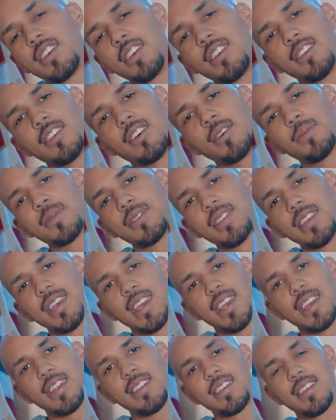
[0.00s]
you know what I'm
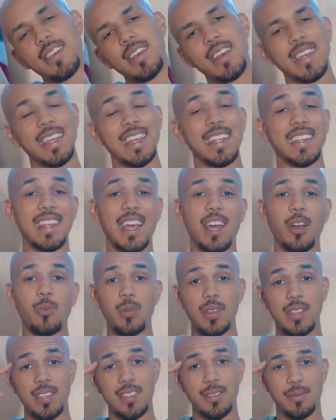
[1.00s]
saying? And get that
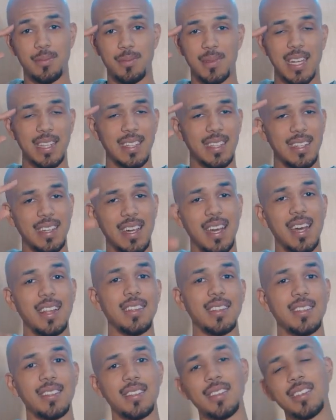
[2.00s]
wisdom, not the
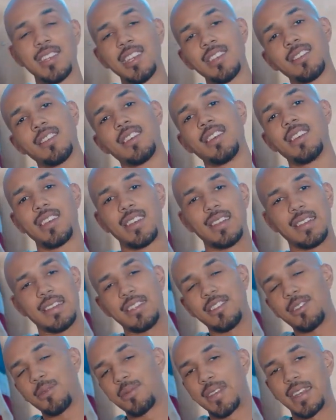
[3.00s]
knowledge, because you
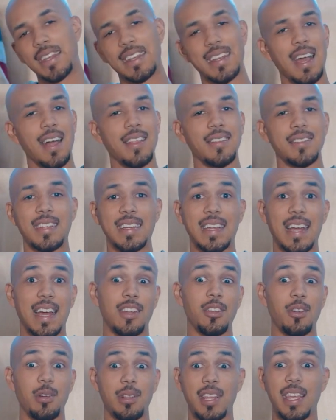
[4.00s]
know what I'm saying, knowledge, they got
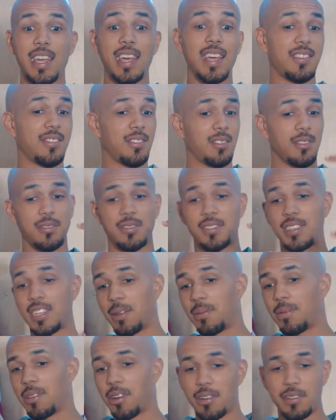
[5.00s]
no lead, so you'll just
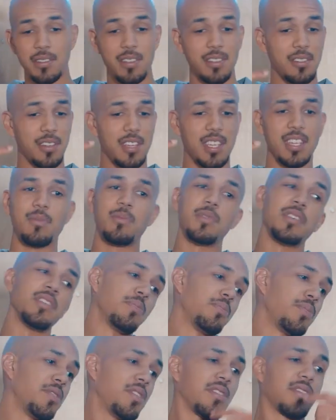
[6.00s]
keep learning, you'll keep
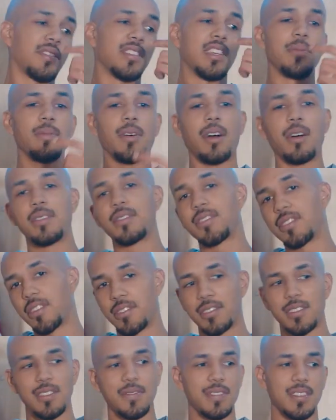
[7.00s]
reading books, keep always
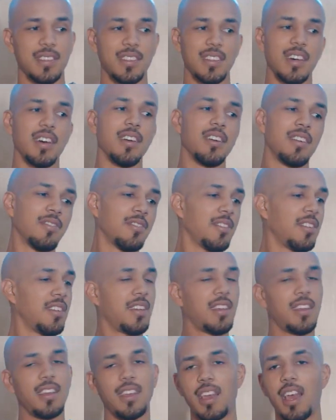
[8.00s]
searching for stuff,
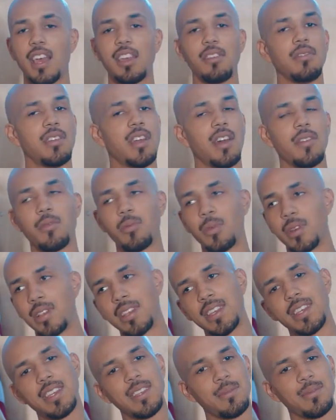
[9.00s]
and you never really,
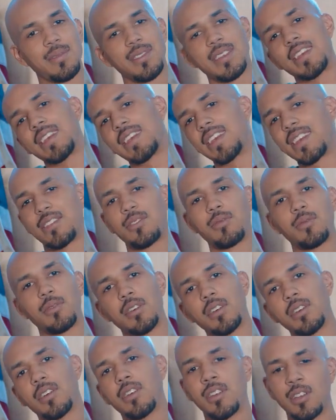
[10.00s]
you know what I'm saying, get
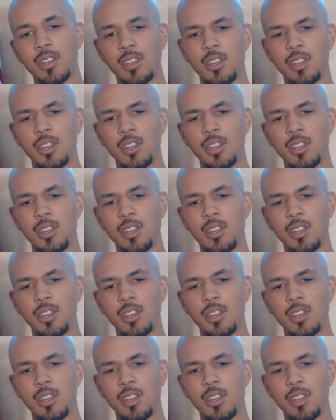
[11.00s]
to a